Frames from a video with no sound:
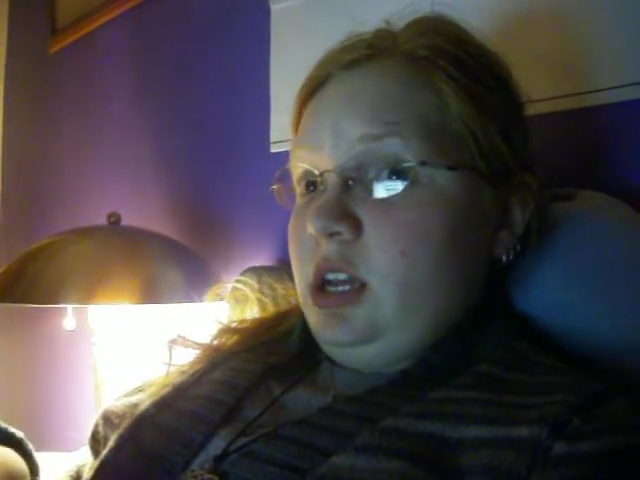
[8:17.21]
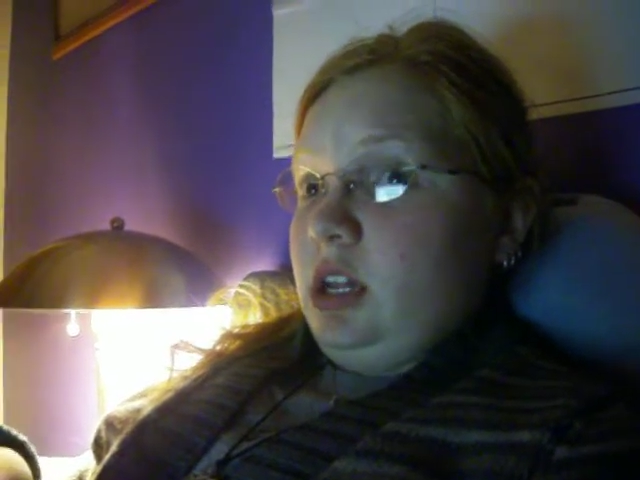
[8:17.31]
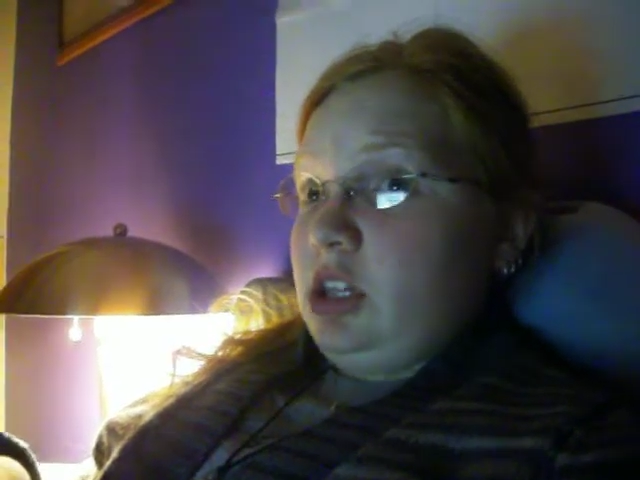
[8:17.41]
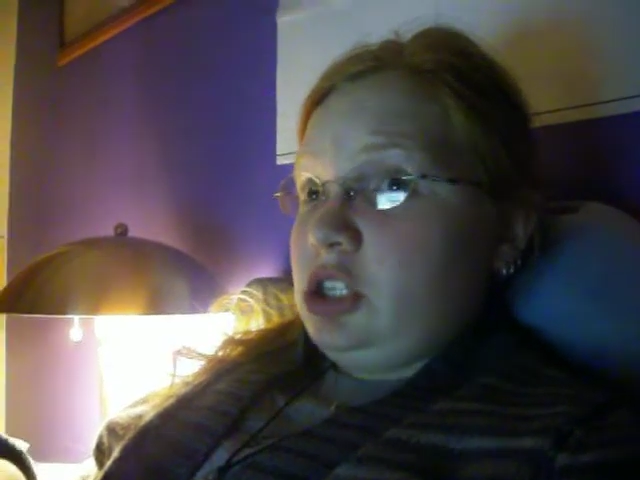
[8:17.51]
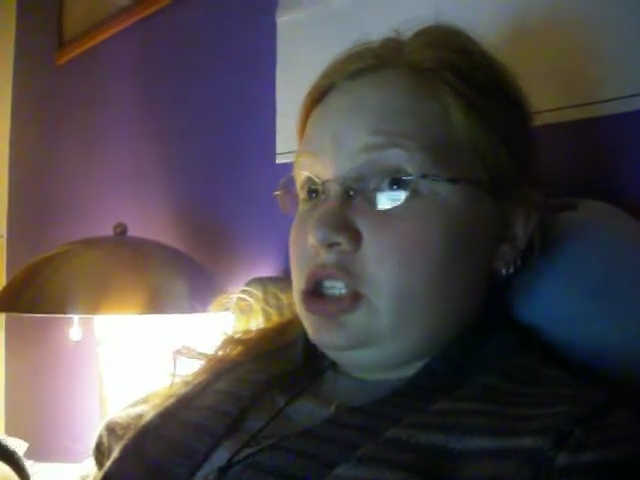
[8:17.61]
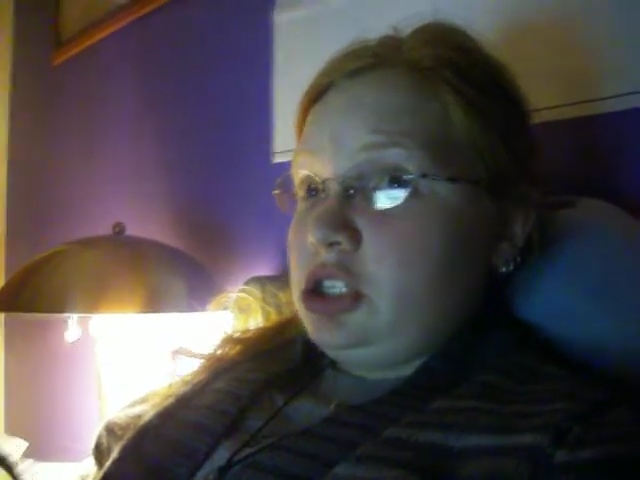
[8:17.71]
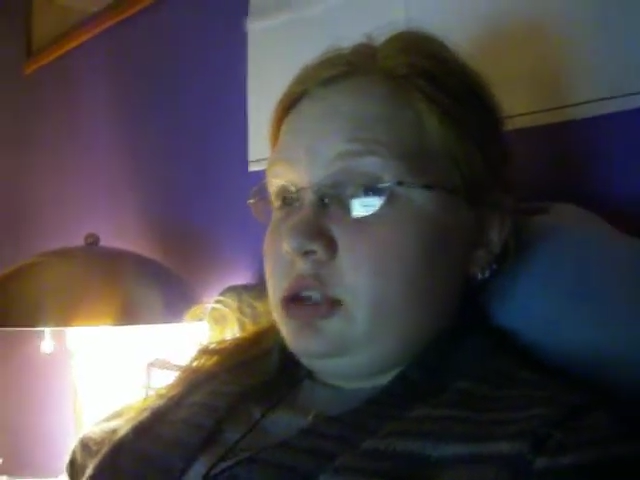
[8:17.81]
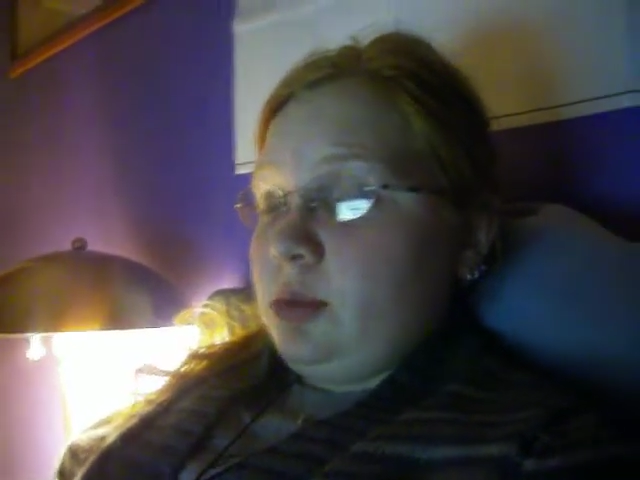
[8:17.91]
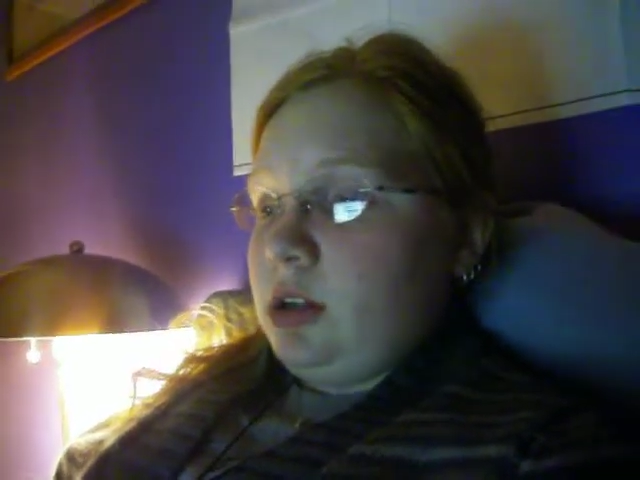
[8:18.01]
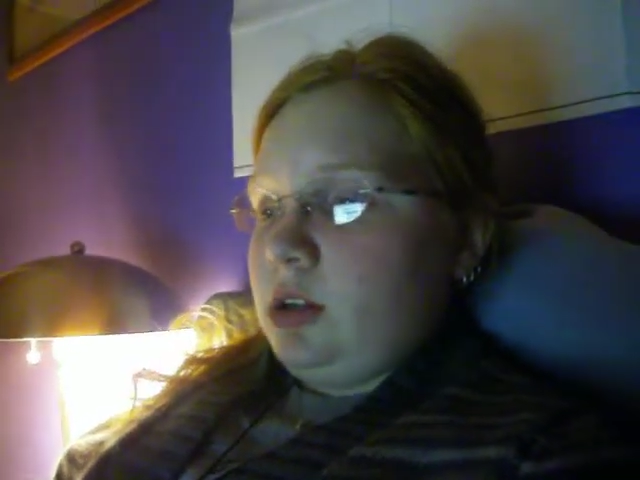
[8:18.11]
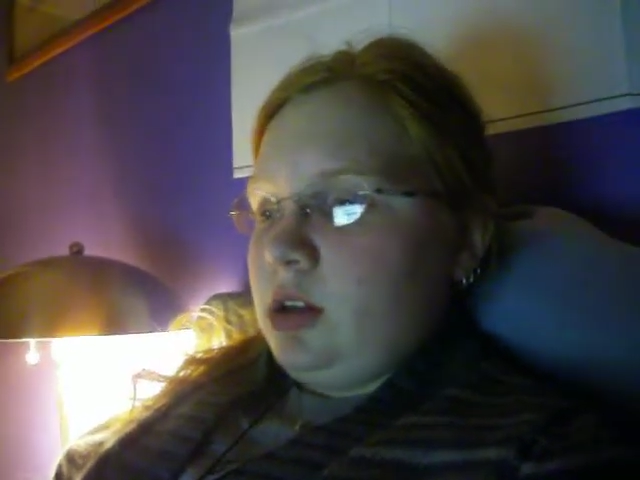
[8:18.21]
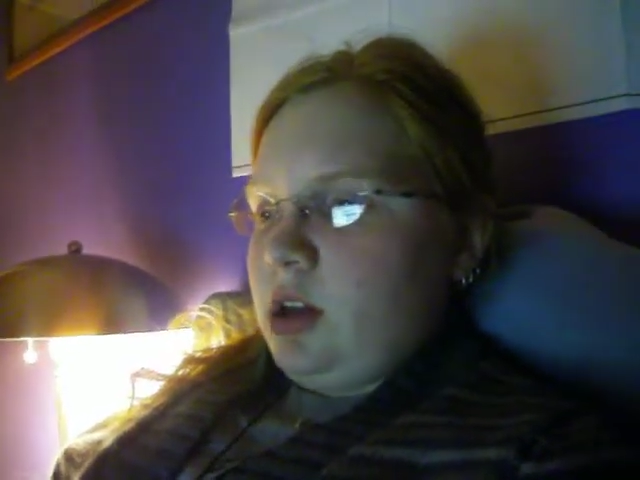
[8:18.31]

English to me.